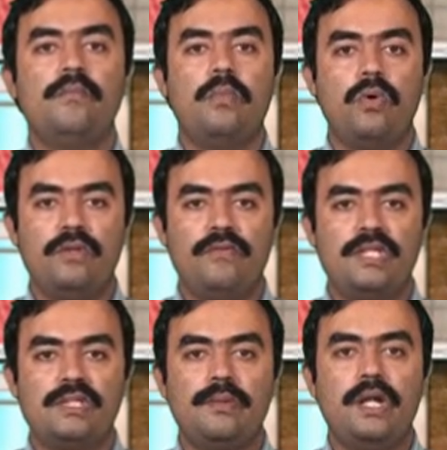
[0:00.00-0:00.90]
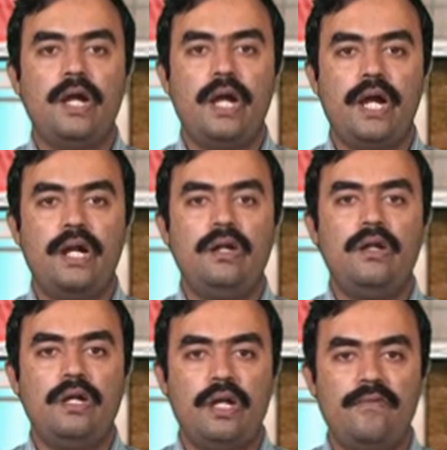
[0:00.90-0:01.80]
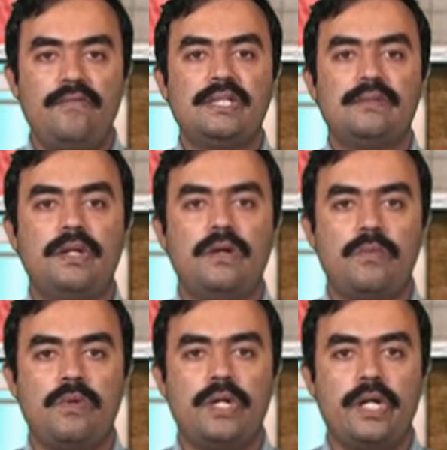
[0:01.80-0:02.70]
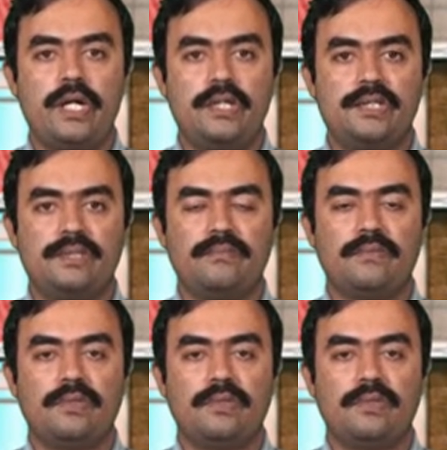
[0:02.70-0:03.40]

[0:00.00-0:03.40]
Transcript: both visible and invisible commodities.